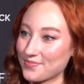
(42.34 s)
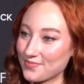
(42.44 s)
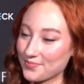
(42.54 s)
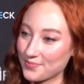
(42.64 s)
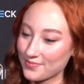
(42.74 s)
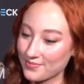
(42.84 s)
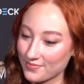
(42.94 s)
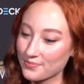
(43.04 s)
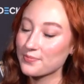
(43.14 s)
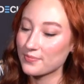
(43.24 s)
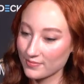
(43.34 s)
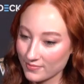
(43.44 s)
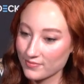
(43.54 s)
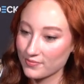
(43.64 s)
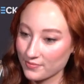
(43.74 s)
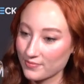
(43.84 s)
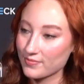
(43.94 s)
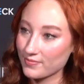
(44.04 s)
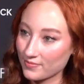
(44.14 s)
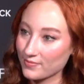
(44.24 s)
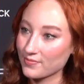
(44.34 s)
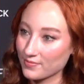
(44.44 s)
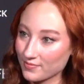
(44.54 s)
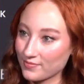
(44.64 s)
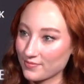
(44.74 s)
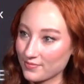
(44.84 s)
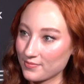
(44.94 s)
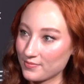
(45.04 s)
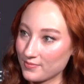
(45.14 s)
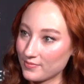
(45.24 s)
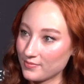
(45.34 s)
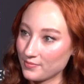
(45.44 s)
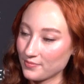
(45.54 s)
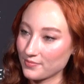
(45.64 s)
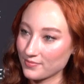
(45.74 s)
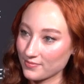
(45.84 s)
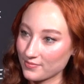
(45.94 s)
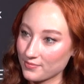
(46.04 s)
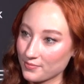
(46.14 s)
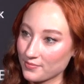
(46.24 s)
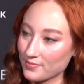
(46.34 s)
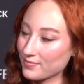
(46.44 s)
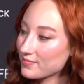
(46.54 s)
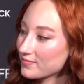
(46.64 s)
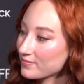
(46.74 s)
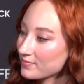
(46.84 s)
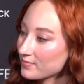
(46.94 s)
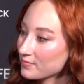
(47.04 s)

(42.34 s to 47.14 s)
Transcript: No words are spoken by the person on screen.